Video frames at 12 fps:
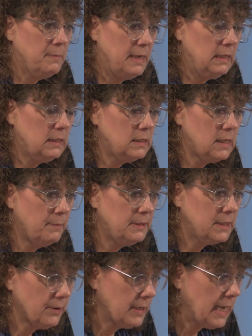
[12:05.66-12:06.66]
they meet at the
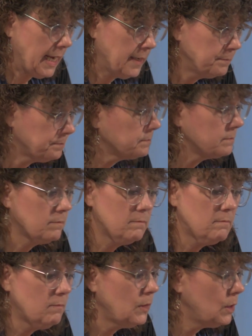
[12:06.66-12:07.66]
cemetery gate.
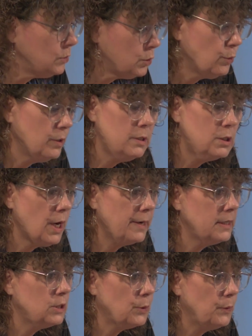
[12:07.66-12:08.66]
Tours
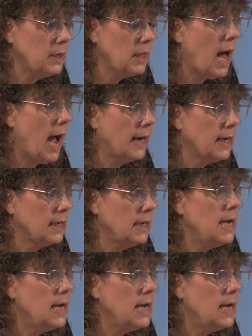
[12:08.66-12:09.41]
start at 2 o'clock.